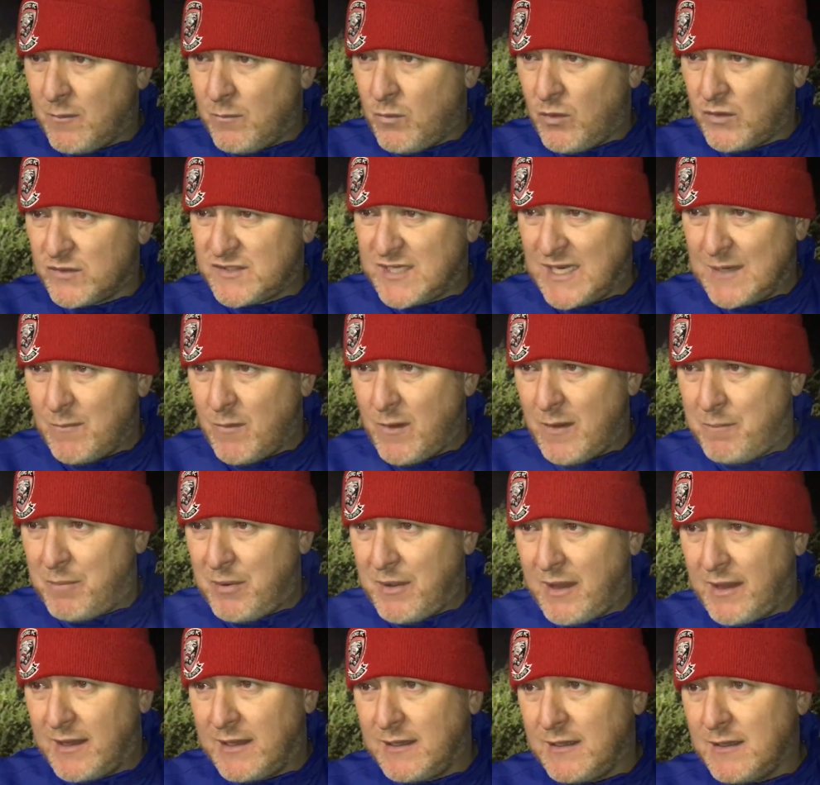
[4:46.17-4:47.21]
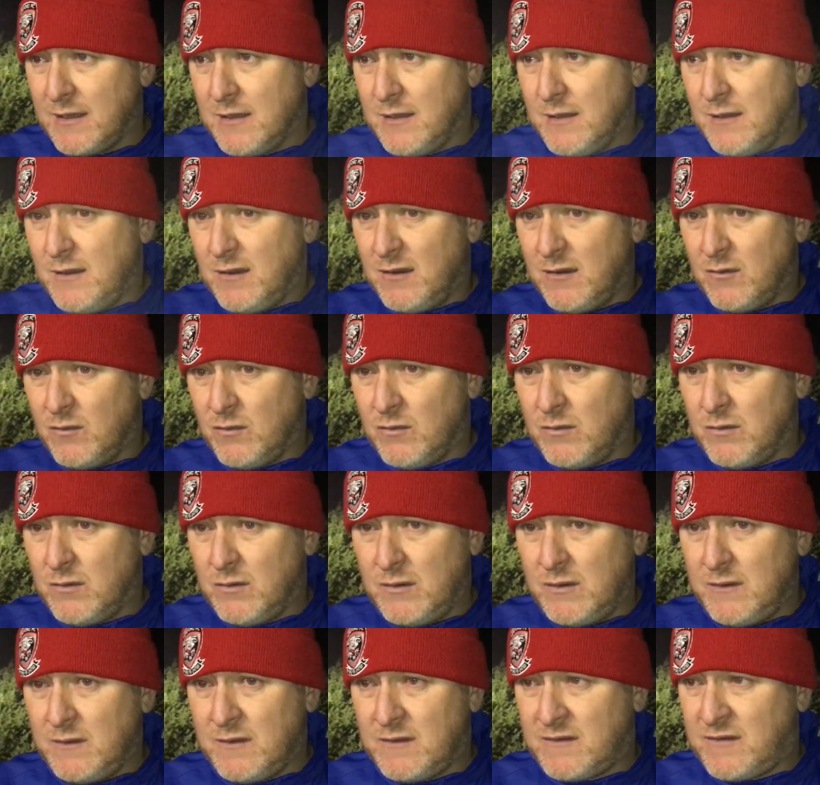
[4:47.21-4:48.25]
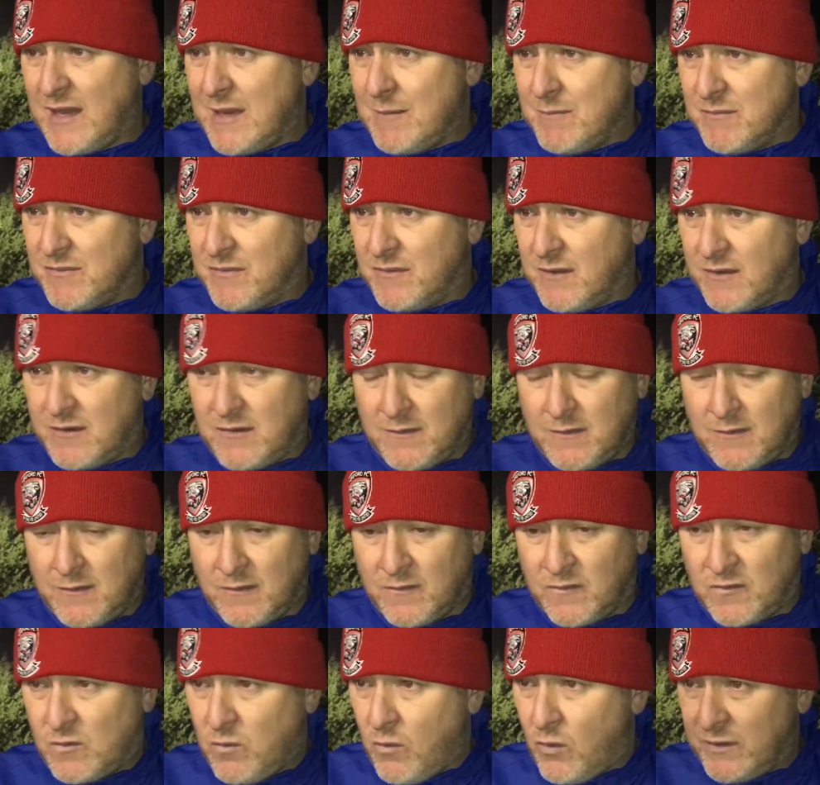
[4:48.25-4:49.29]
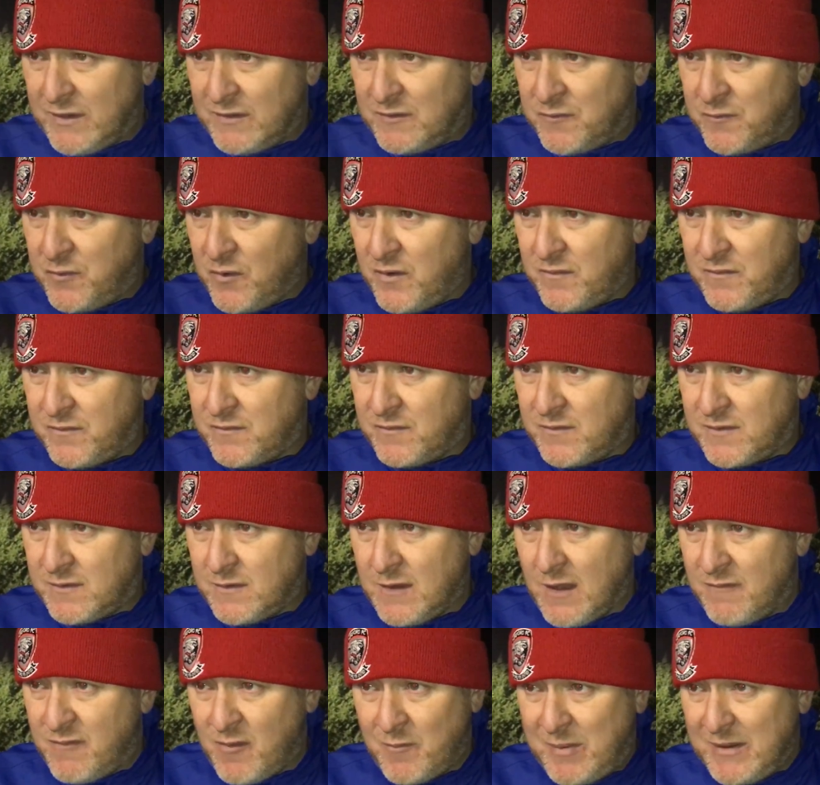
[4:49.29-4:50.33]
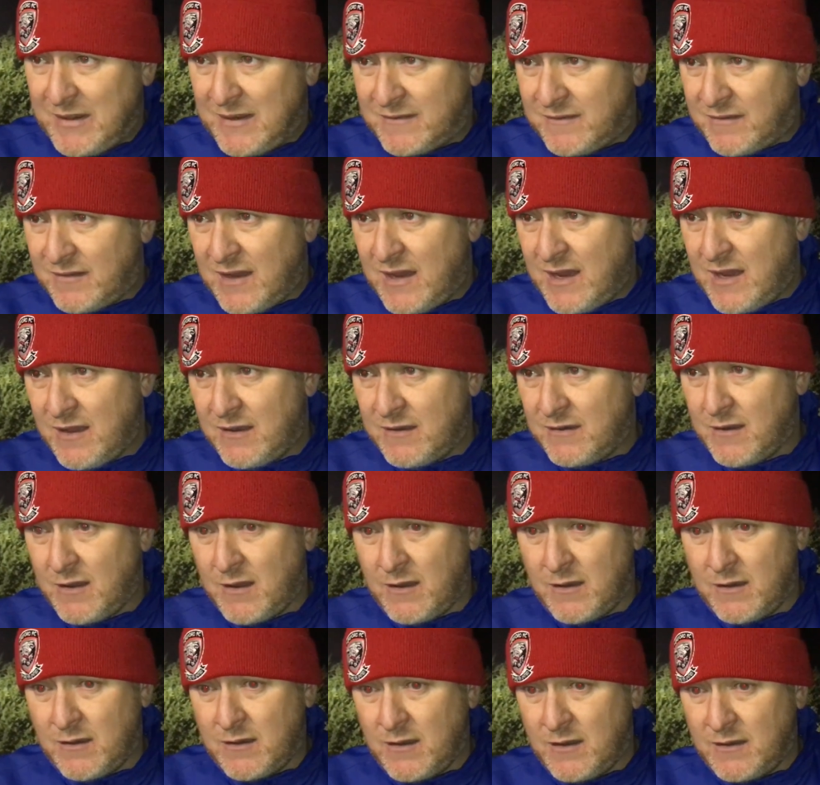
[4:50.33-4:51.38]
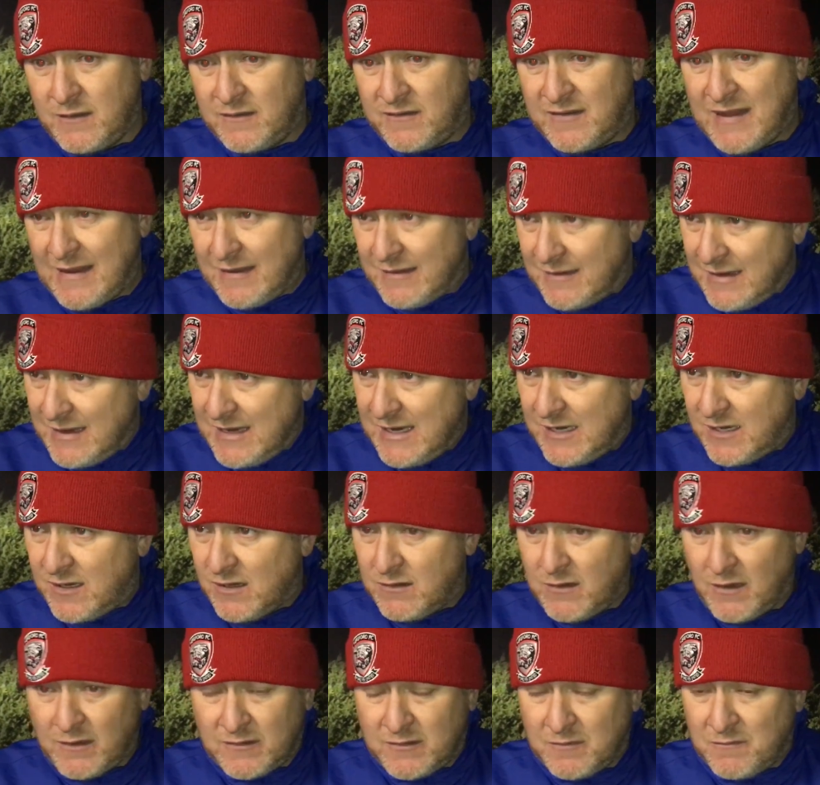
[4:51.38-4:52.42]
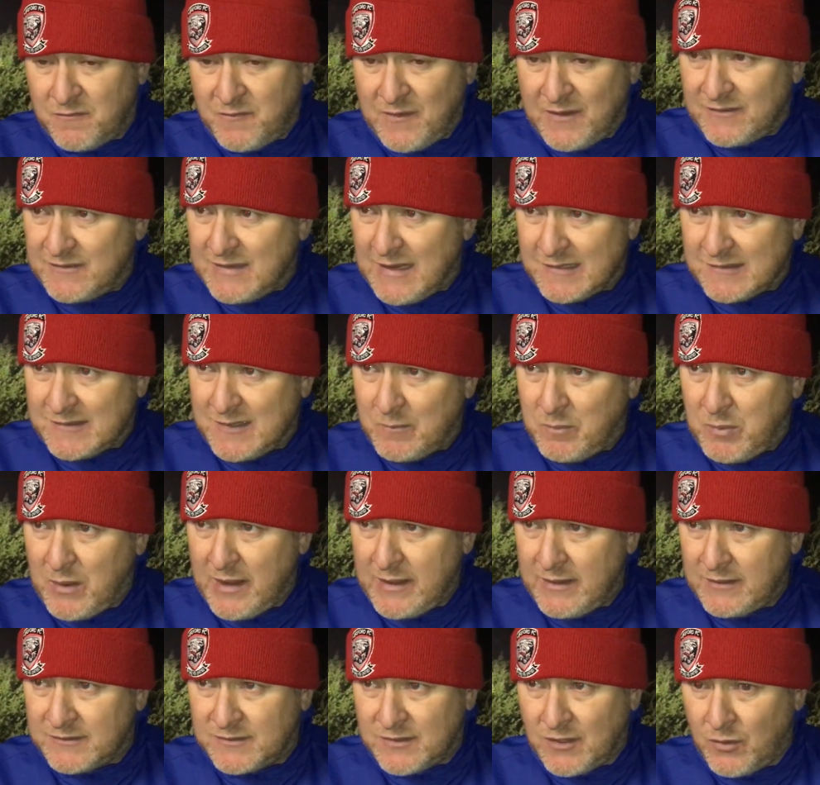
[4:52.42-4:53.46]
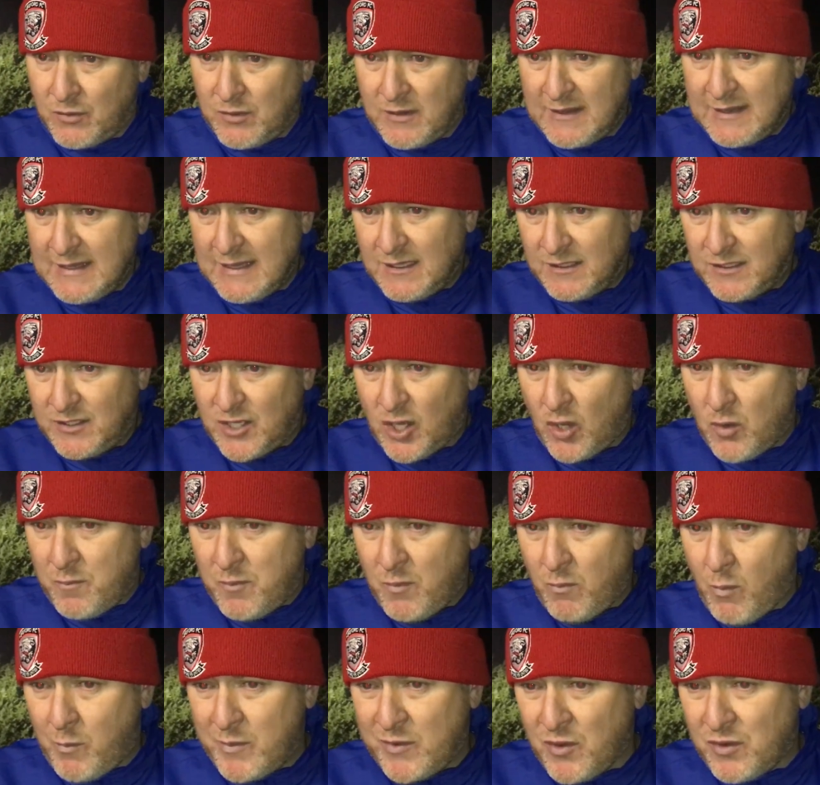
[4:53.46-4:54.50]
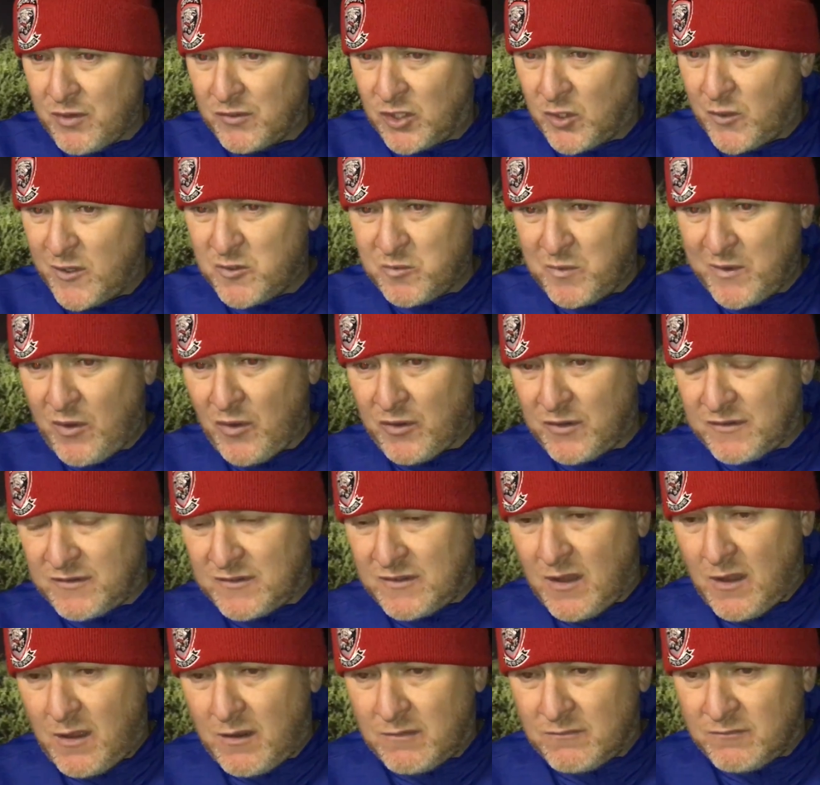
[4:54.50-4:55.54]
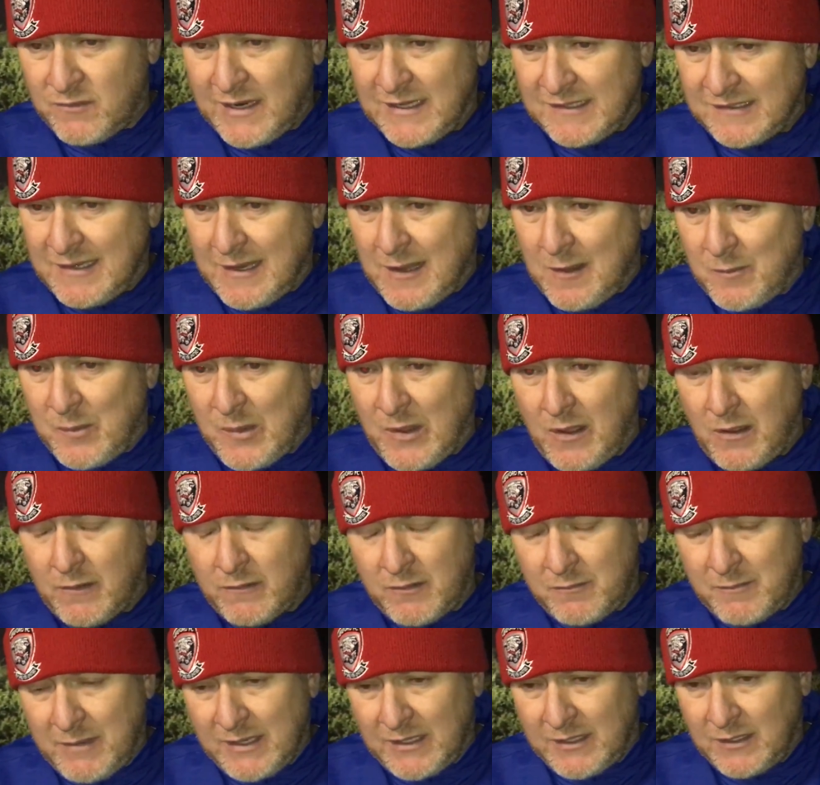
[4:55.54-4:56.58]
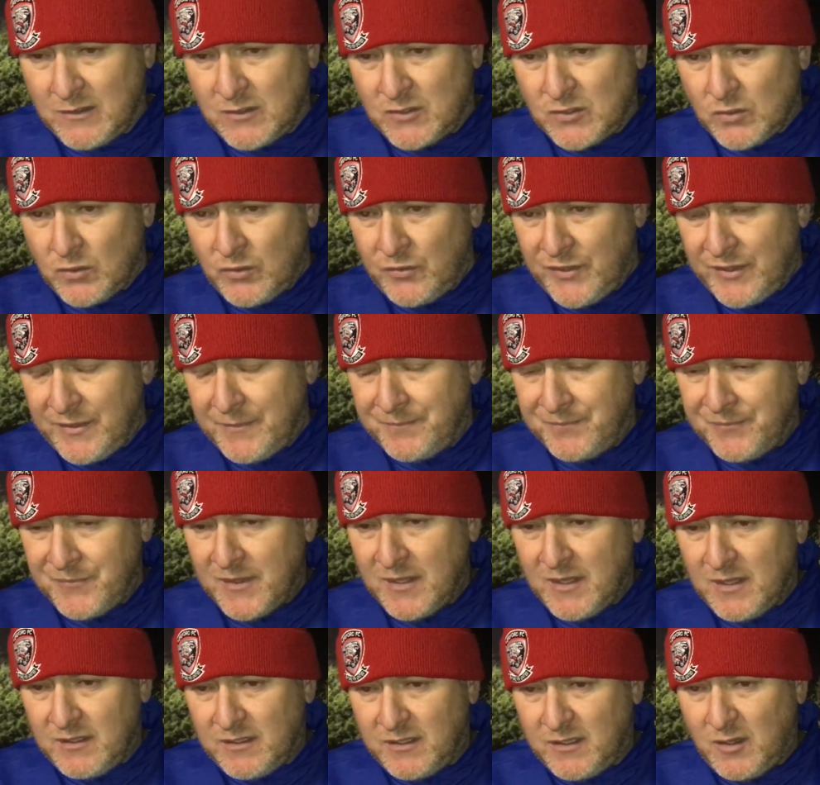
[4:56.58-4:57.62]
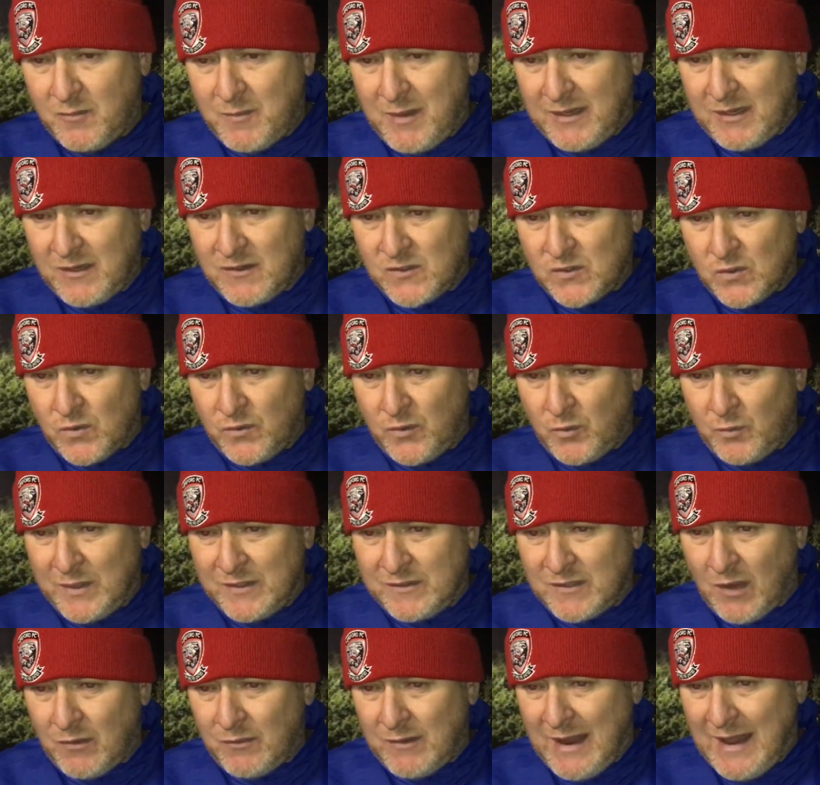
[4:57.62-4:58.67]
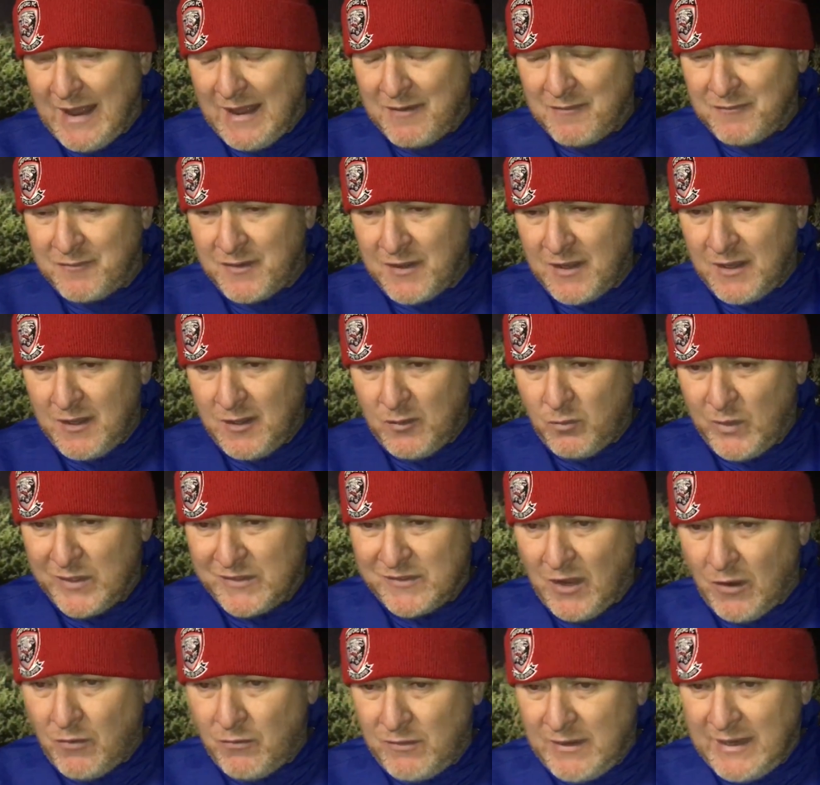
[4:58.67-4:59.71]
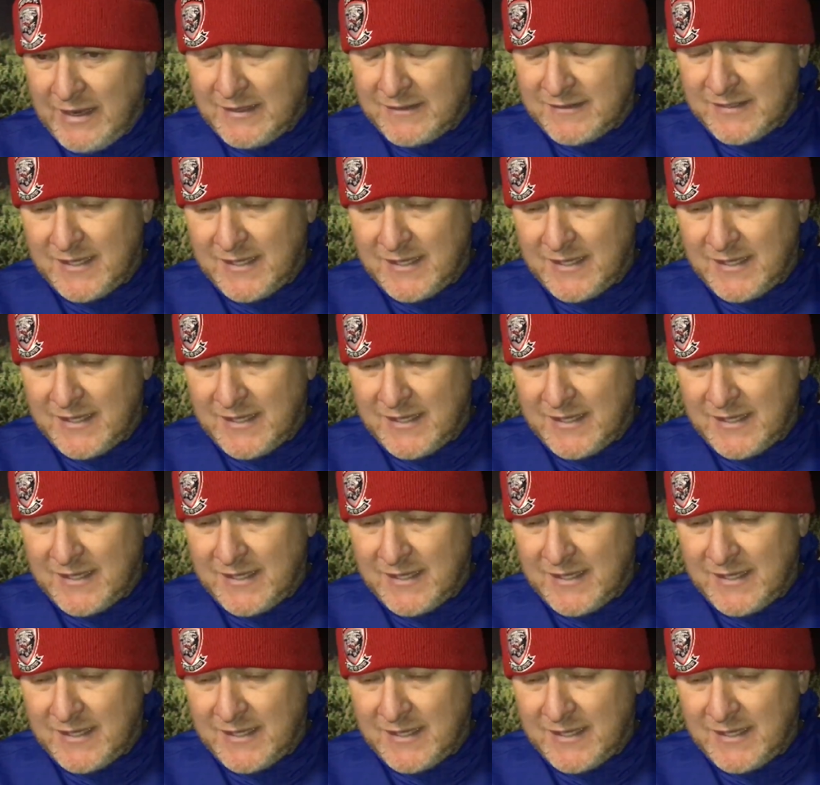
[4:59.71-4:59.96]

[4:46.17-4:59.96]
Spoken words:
and what team I play. The squad is full of ability and technique and some fantastic players. So but what we've got to do is we've got to start raising our bar and making sure that You know, making sure that we don't let